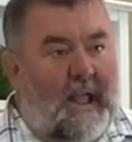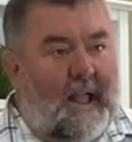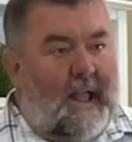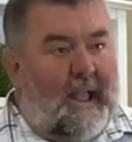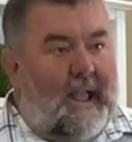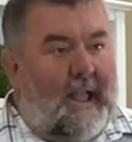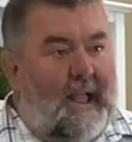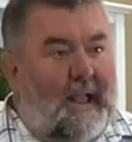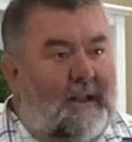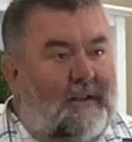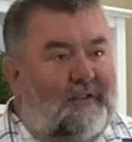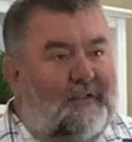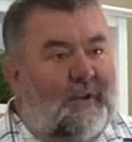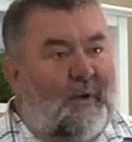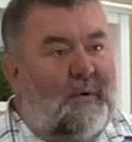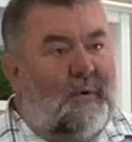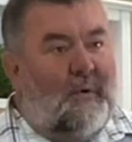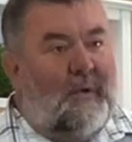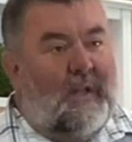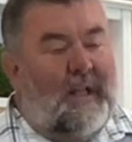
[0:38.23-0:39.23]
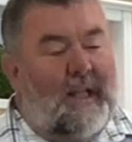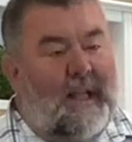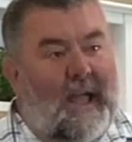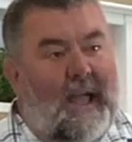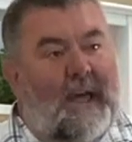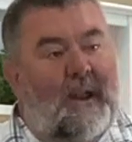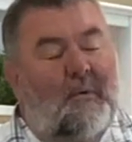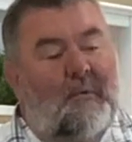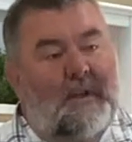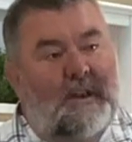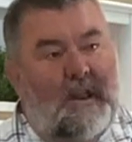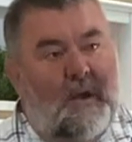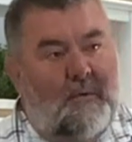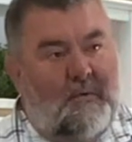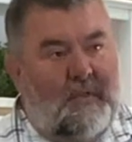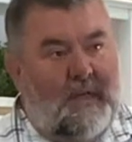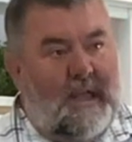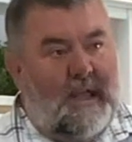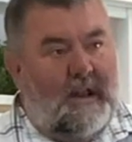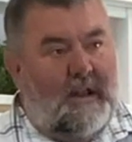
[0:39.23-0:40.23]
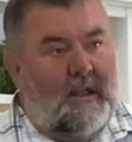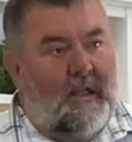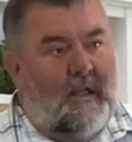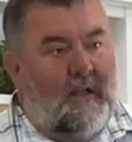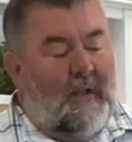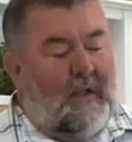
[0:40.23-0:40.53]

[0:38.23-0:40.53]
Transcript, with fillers: And so, how do we know that?